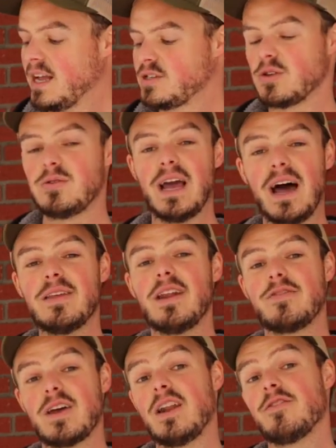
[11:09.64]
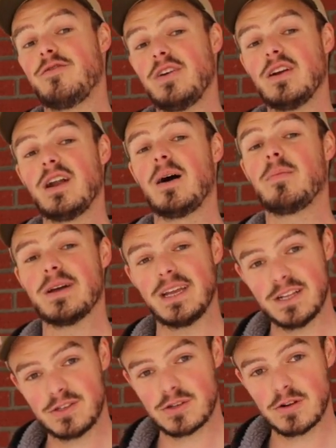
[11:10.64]
And so now that I've kind of figured out my
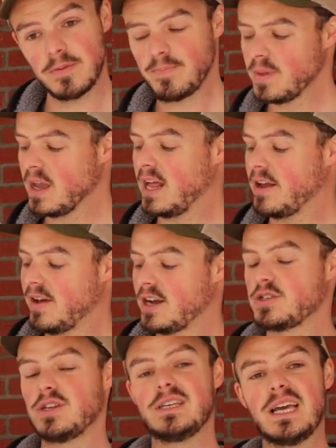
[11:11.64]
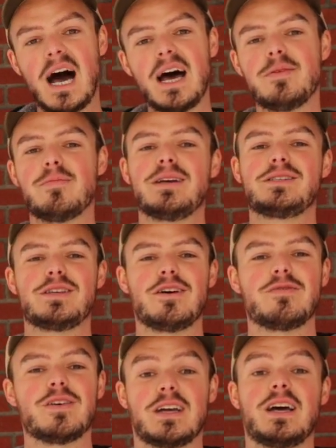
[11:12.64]
insert and I've actually gotten
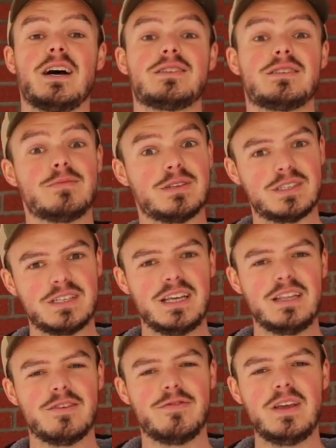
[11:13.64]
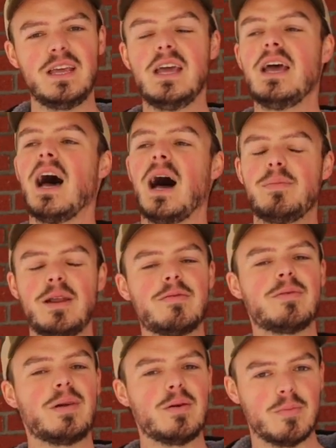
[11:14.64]
myself accustomed to seeing the V, I've been
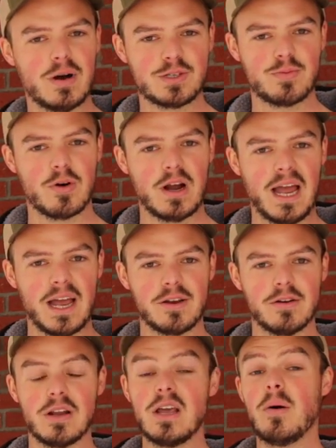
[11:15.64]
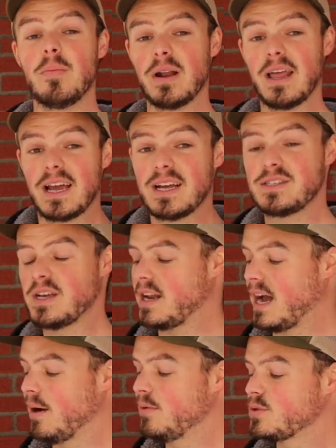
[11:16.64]
able to be much more accurate. But like I said,
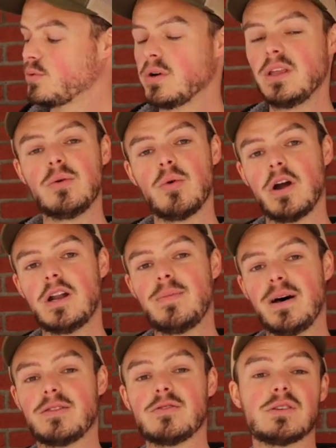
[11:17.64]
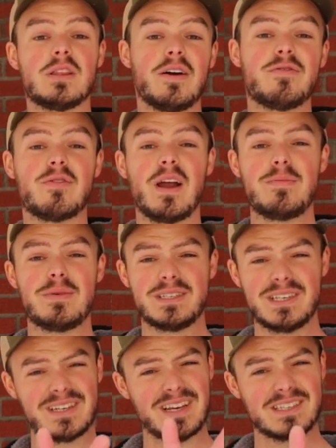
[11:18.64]
I was really worried about those left-right
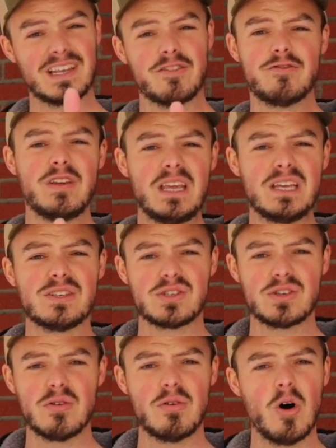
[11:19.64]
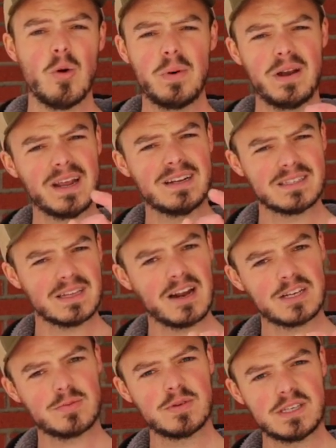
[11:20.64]
misses because that V is so open and it's
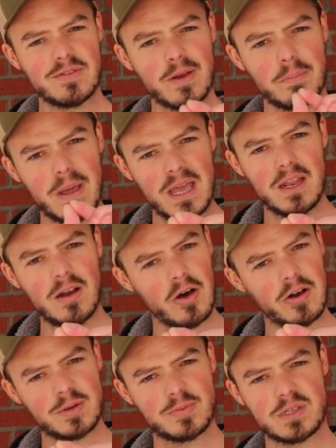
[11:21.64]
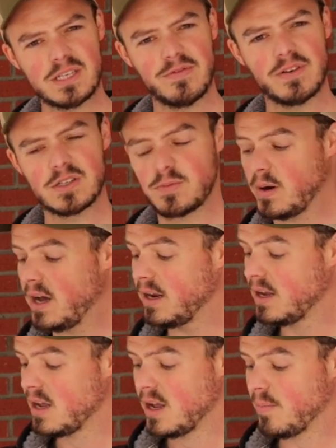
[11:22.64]
not a specific pin on a specific
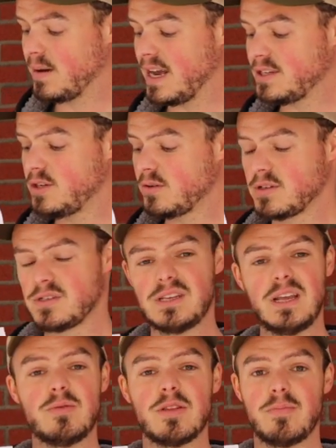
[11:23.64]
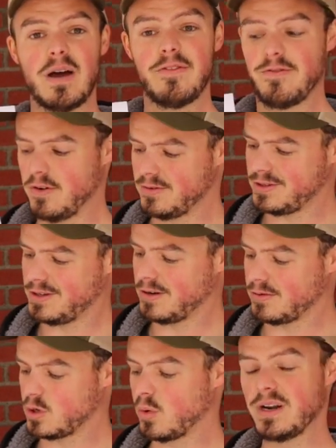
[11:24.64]
spot. But as you can see with my first,
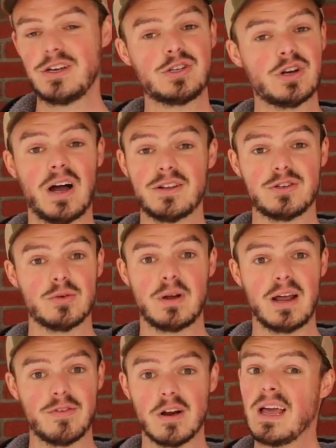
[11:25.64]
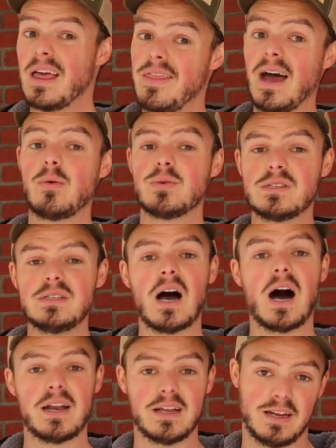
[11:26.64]
20 shots or whatever, that was
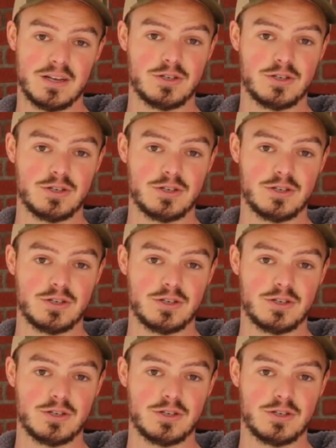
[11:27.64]
not an